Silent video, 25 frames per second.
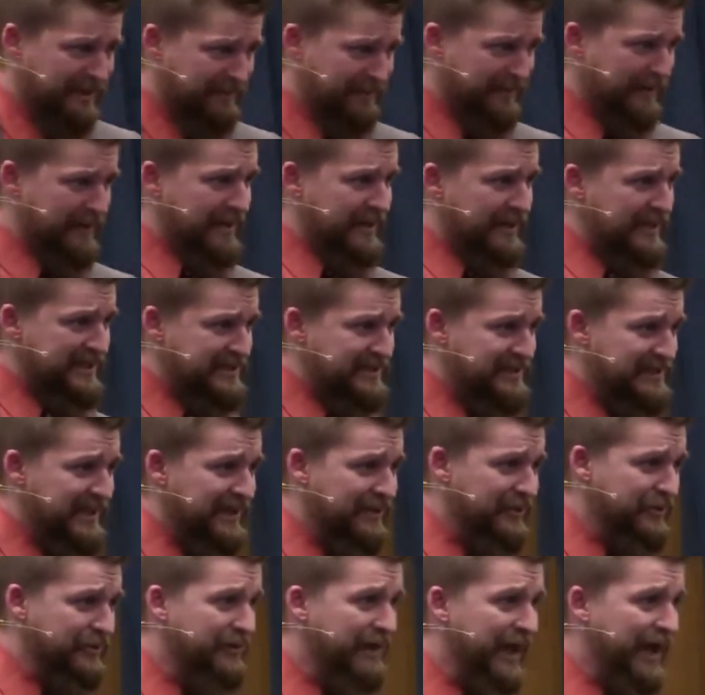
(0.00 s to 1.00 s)
of
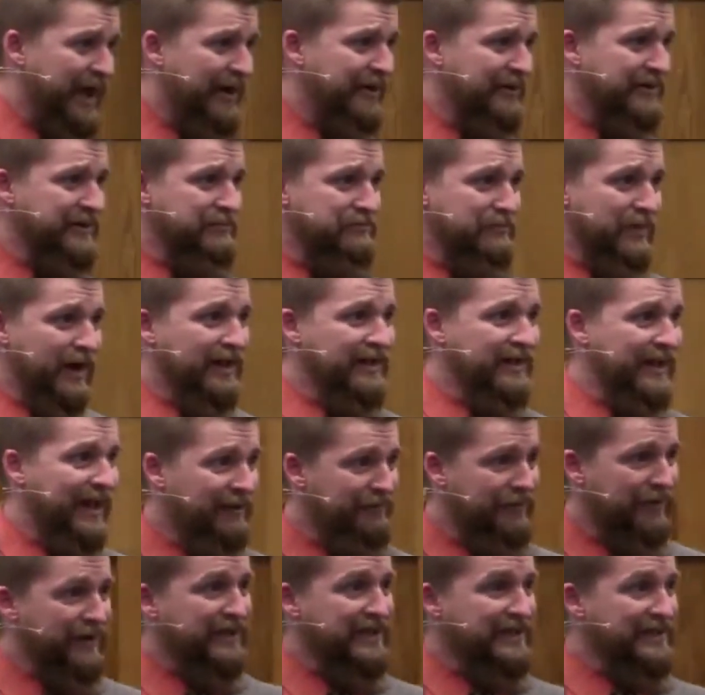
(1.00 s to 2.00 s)
settle down in my
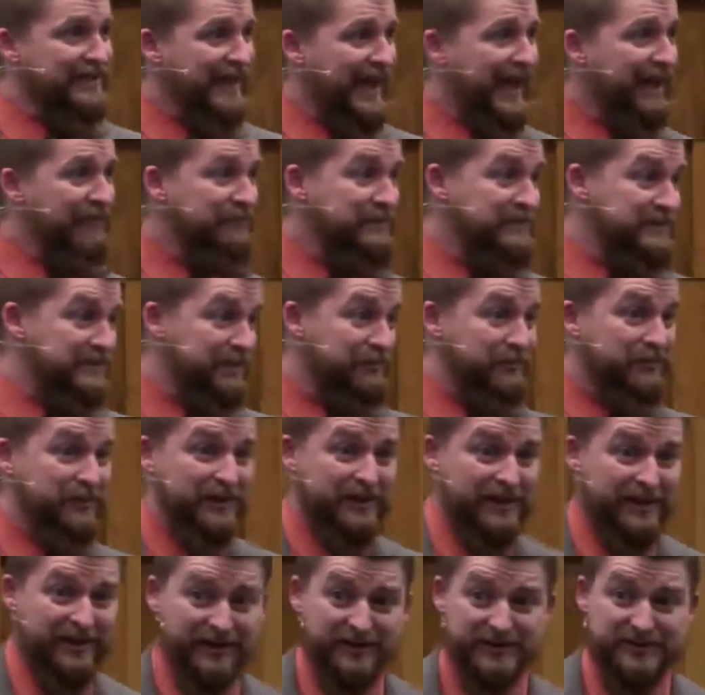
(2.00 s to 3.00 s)
life. I can laugh at
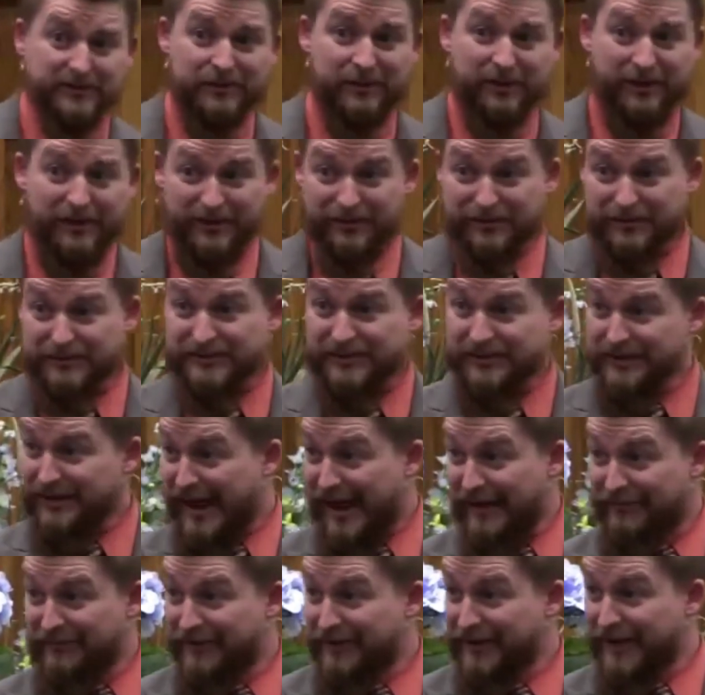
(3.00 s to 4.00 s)
somebody else while others are
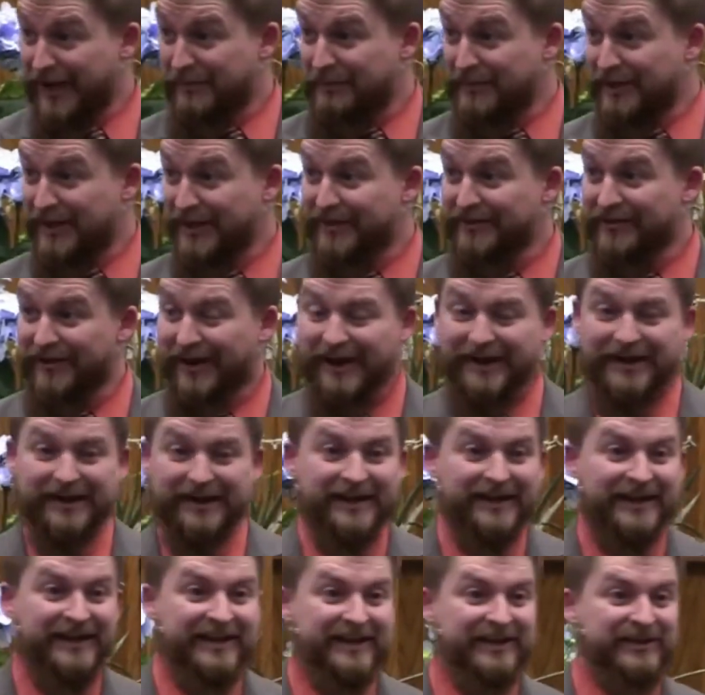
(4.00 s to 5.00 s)
laughing at me, right?
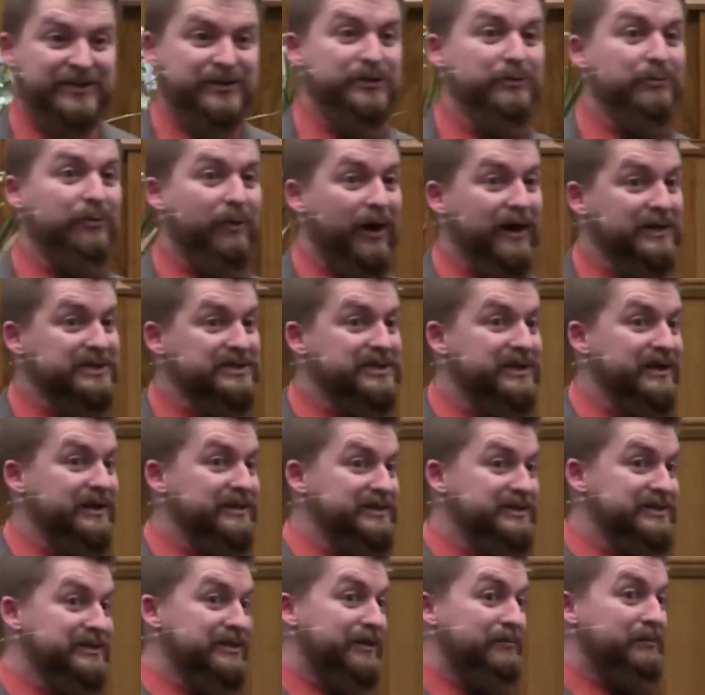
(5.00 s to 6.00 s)
You watch a
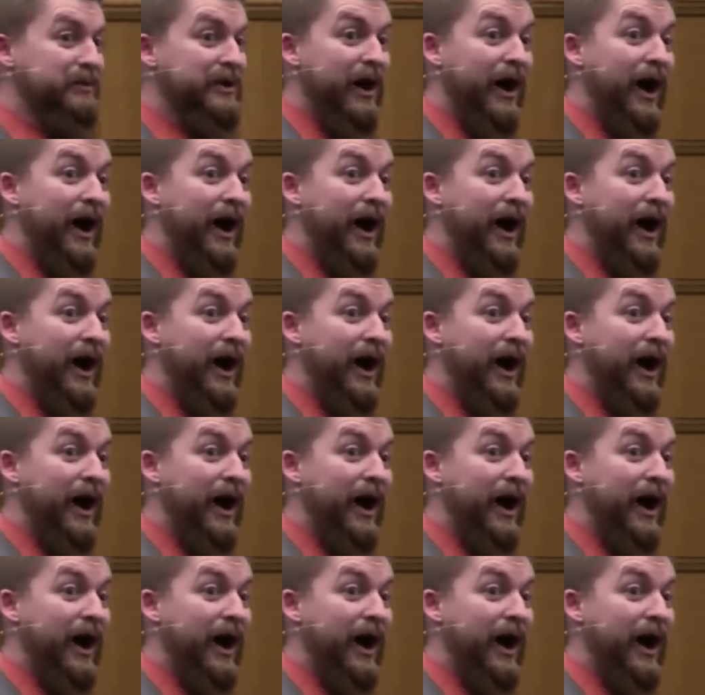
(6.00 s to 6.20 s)
sermon